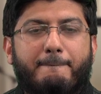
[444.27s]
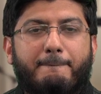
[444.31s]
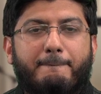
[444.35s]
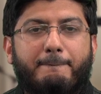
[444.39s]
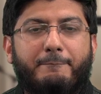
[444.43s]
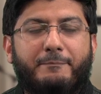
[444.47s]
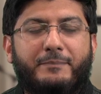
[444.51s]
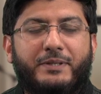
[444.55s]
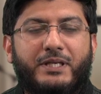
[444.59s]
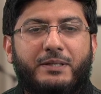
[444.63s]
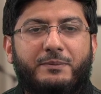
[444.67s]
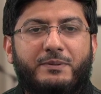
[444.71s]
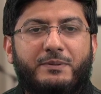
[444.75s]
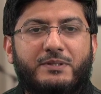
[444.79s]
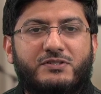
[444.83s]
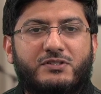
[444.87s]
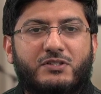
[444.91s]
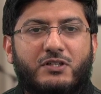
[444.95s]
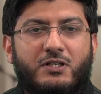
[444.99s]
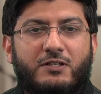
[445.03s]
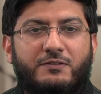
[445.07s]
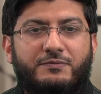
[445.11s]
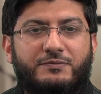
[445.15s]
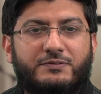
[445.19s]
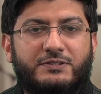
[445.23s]
Meem is
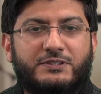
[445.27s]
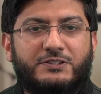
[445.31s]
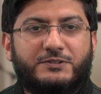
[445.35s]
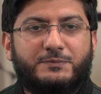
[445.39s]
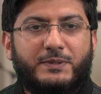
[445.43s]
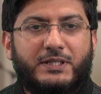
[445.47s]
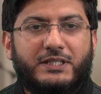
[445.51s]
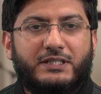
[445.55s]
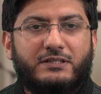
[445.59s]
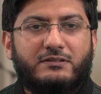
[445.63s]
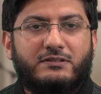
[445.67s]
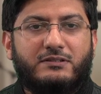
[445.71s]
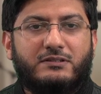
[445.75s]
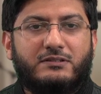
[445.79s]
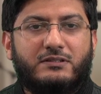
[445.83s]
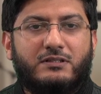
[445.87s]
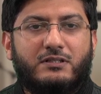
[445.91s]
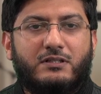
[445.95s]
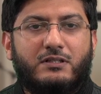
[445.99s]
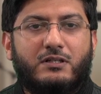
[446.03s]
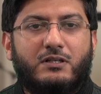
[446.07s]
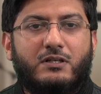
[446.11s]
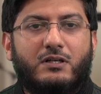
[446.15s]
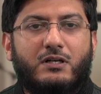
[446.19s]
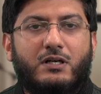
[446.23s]
soft, smile.
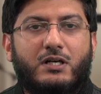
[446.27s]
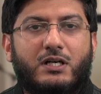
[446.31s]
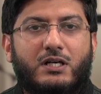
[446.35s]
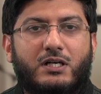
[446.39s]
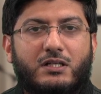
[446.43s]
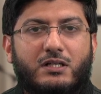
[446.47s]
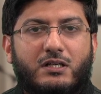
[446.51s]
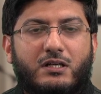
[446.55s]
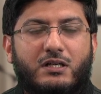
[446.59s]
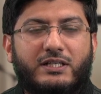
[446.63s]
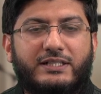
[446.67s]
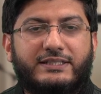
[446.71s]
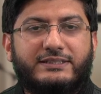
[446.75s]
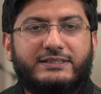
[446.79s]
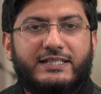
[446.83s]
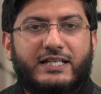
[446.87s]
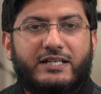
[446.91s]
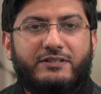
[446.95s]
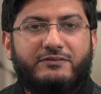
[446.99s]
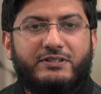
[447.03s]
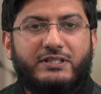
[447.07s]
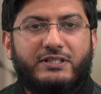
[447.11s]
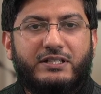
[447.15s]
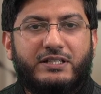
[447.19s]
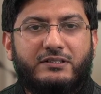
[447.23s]
Ra is
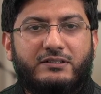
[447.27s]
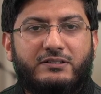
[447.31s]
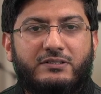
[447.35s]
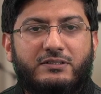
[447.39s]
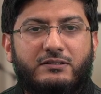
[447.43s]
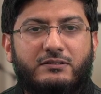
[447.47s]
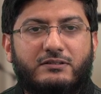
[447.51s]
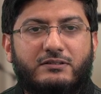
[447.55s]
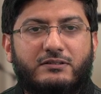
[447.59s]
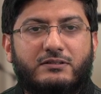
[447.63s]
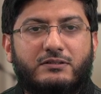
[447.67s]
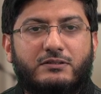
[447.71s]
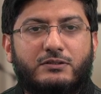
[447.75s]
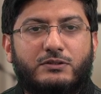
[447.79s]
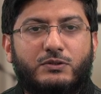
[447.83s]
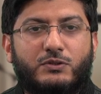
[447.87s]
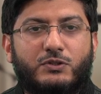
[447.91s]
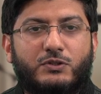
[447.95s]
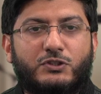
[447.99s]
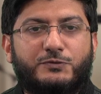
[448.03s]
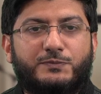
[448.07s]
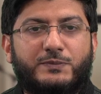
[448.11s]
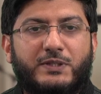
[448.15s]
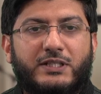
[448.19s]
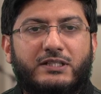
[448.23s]
heavy letter, no
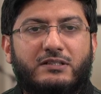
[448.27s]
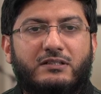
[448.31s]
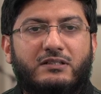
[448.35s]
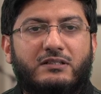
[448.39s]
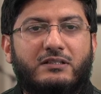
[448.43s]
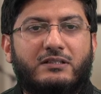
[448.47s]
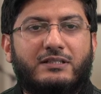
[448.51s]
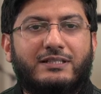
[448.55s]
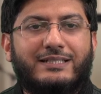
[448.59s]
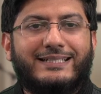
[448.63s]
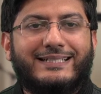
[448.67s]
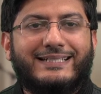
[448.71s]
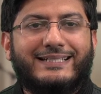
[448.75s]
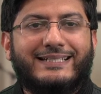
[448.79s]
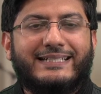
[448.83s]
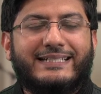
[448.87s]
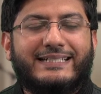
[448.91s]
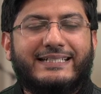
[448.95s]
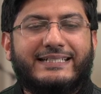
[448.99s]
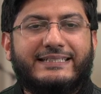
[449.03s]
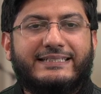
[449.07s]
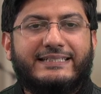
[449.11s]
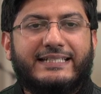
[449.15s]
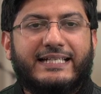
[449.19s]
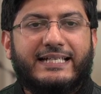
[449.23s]
smile.
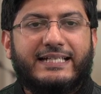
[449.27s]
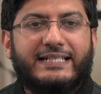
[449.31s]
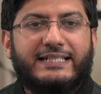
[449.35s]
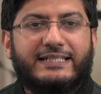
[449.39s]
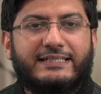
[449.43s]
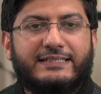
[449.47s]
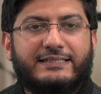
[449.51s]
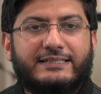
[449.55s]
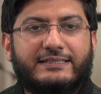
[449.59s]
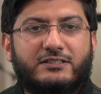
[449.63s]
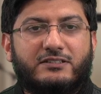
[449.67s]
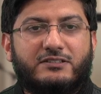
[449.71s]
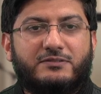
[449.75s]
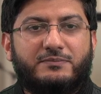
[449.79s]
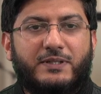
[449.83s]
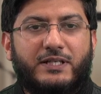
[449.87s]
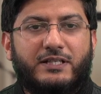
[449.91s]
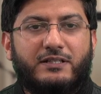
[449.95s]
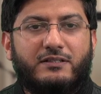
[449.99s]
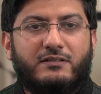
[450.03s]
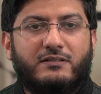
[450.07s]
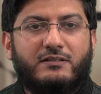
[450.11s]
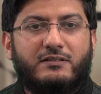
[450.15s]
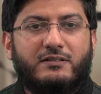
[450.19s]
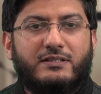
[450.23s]
Ja,
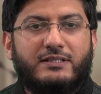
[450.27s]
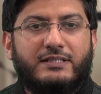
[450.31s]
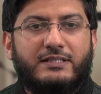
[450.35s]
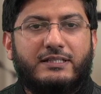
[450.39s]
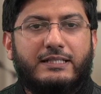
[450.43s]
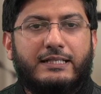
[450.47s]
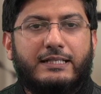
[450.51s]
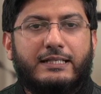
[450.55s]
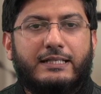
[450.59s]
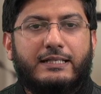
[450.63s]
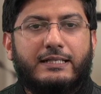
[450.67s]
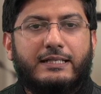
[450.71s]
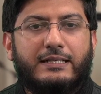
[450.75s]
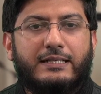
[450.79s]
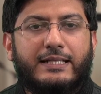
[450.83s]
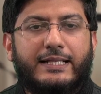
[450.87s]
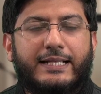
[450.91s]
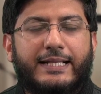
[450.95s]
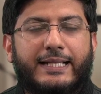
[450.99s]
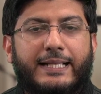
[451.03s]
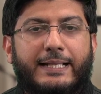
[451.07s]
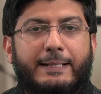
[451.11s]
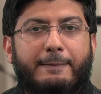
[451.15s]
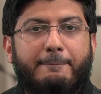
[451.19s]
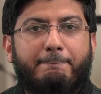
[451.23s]
smile.
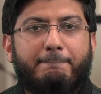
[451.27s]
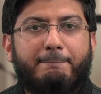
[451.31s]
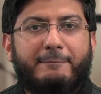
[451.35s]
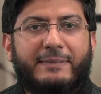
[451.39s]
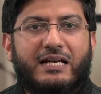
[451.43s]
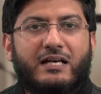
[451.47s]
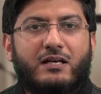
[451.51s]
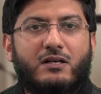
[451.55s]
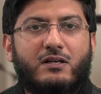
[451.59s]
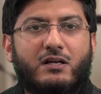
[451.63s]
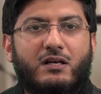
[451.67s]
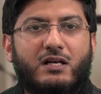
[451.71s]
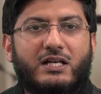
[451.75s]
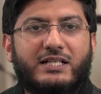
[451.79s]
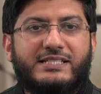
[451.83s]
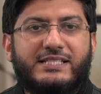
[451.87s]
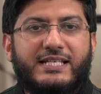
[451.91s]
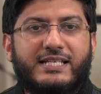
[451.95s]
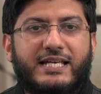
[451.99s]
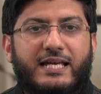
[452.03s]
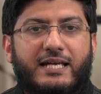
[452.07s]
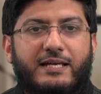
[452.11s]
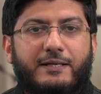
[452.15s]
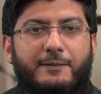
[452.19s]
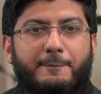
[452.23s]
Ma ra
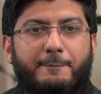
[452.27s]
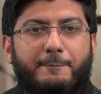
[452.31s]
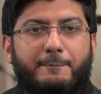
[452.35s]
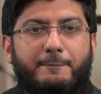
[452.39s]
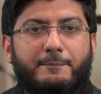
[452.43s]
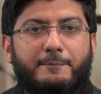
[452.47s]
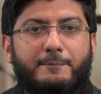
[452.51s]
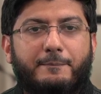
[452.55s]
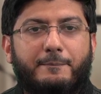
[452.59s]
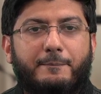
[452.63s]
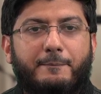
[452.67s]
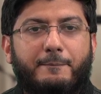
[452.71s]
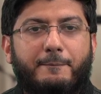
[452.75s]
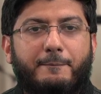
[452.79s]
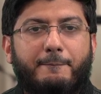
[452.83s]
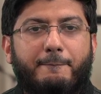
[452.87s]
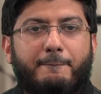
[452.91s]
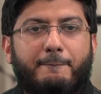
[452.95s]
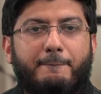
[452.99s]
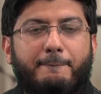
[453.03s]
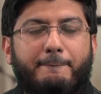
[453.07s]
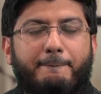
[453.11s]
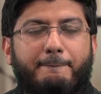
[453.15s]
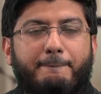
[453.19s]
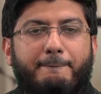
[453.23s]
ja.
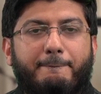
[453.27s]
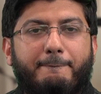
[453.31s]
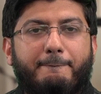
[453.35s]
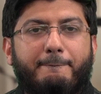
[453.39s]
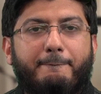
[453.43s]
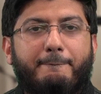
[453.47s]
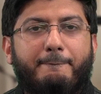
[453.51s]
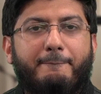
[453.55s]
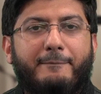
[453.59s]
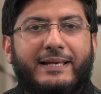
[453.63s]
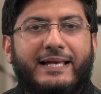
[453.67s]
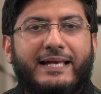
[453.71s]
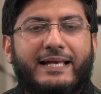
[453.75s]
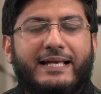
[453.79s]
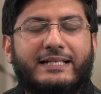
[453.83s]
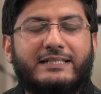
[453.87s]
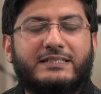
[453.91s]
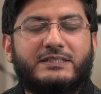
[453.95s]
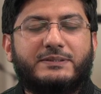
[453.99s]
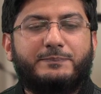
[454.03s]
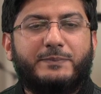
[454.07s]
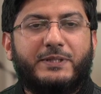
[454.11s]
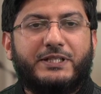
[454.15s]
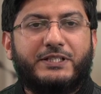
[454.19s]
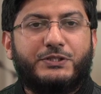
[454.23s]
Ma,
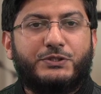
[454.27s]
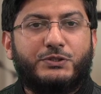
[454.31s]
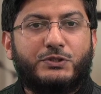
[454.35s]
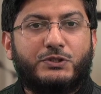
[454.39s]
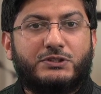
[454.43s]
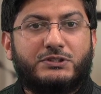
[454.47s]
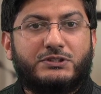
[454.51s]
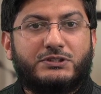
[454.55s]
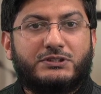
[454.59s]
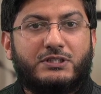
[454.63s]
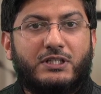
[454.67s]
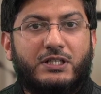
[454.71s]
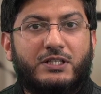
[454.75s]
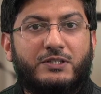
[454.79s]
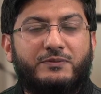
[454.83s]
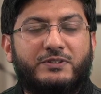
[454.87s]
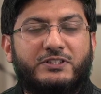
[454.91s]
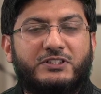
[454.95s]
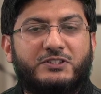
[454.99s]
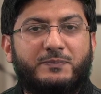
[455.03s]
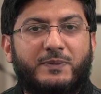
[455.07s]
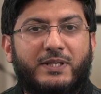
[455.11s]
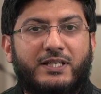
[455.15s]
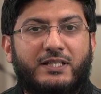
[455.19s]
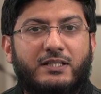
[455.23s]
make sure start with
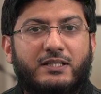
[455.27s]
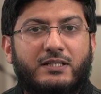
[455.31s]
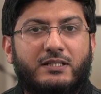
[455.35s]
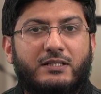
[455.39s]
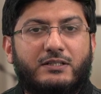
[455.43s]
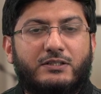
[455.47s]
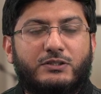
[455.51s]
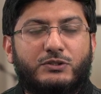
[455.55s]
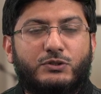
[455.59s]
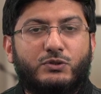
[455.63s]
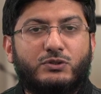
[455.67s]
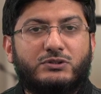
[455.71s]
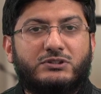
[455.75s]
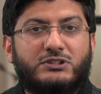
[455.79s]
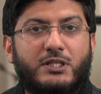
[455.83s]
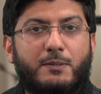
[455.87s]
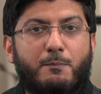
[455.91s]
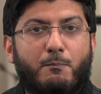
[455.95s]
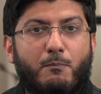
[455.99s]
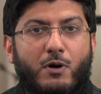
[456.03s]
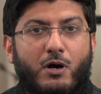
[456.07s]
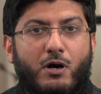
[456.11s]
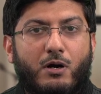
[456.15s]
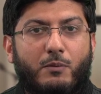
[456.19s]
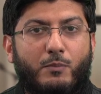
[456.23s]
smile. Don't say
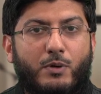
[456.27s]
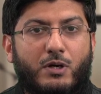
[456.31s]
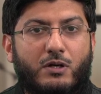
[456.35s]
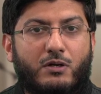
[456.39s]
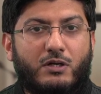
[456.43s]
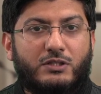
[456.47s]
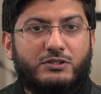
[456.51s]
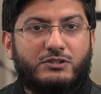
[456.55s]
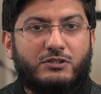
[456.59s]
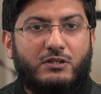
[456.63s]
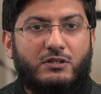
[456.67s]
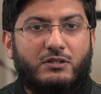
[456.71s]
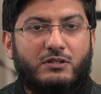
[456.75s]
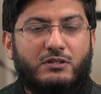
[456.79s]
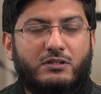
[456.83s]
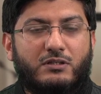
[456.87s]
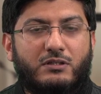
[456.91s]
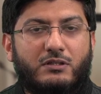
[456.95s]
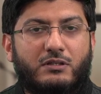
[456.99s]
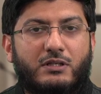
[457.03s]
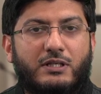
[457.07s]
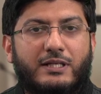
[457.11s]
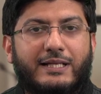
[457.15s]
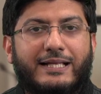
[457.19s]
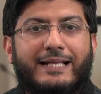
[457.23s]
ma, ma ra ja.
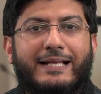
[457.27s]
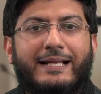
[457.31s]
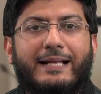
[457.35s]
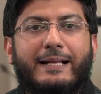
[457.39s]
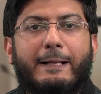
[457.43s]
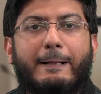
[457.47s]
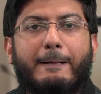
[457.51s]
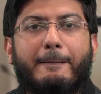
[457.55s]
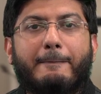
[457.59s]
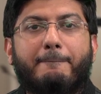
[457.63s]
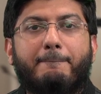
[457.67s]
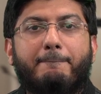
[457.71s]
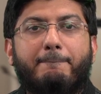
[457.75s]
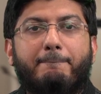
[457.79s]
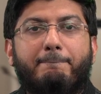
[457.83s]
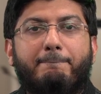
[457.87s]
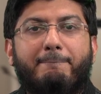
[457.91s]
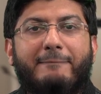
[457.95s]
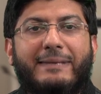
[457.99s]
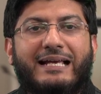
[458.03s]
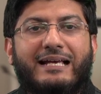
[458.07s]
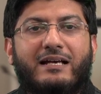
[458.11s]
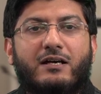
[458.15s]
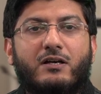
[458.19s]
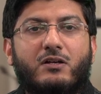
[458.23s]

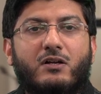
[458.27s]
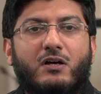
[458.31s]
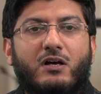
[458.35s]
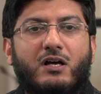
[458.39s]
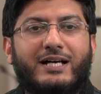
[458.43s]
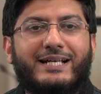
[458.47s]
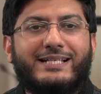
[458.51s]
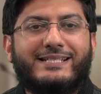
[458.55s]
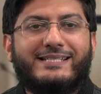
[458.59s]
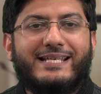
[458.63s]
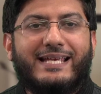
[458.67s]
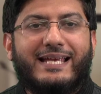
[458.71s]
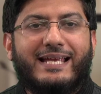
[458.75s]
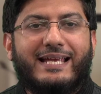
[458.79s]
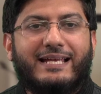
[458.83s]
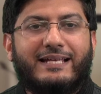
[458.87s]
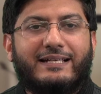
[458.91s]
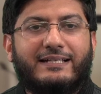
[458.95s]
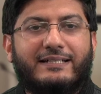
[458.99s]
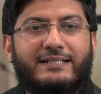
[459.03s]
Ma ra ja.